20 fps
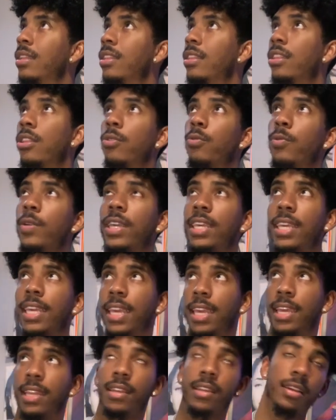The
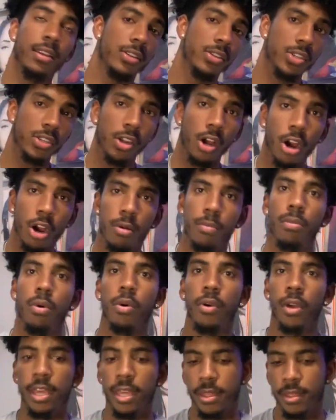Weeknd,
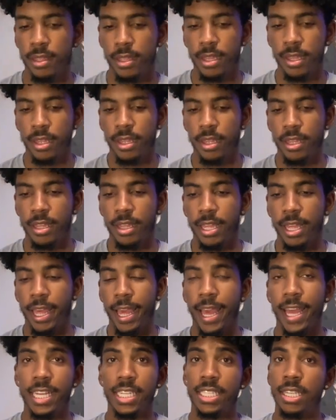Starboy,
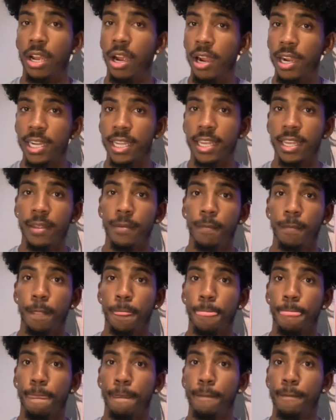at Target,
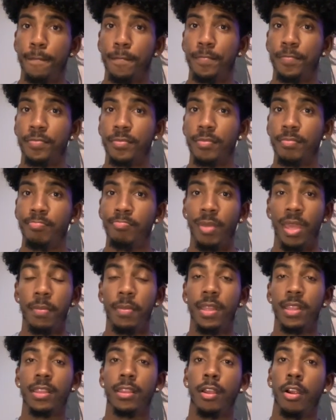
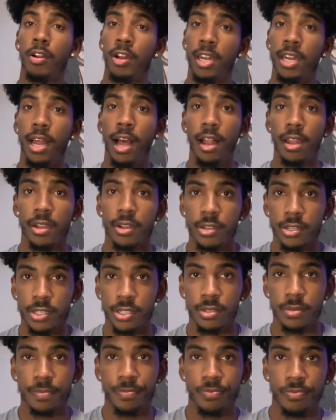maybe
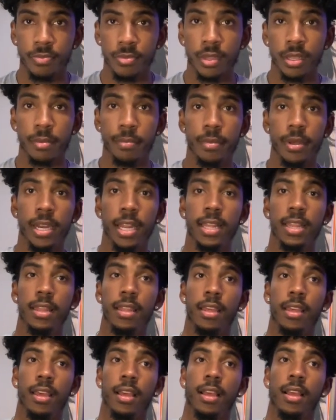$30, but at
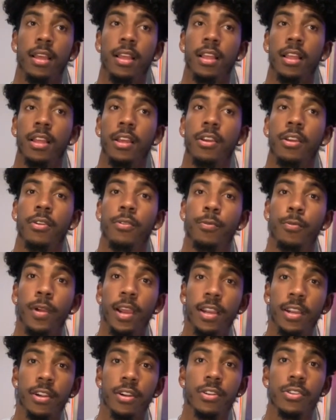the
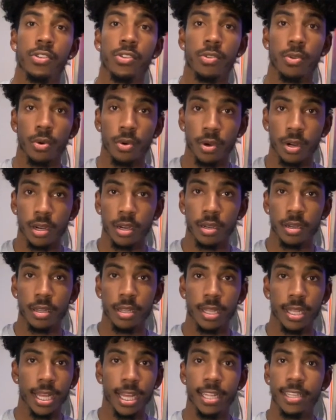record store,
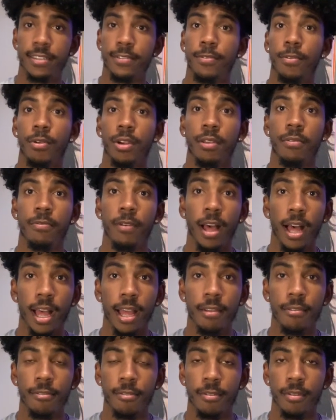it's
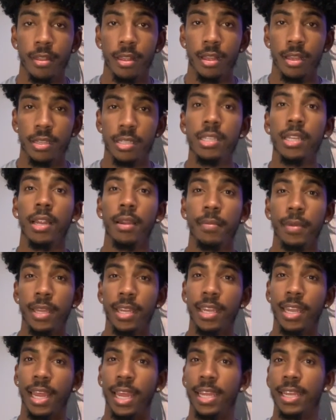$45. See what I
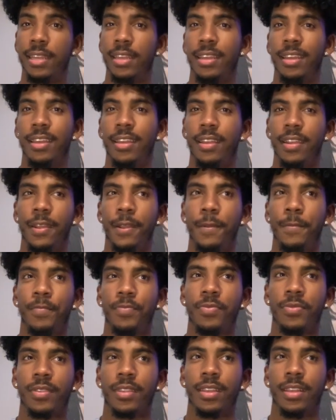mean? Like,
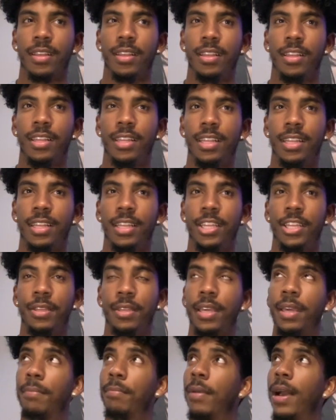
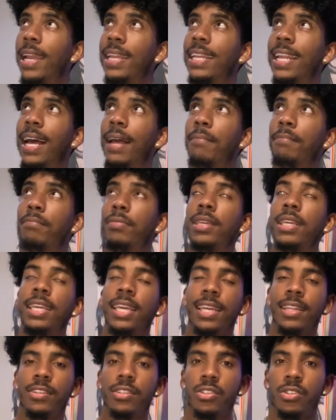it might not
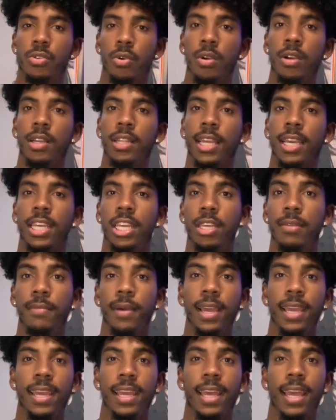be in store. Like you
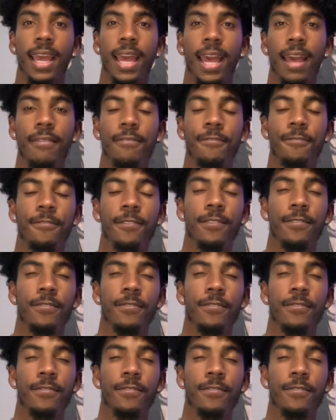might have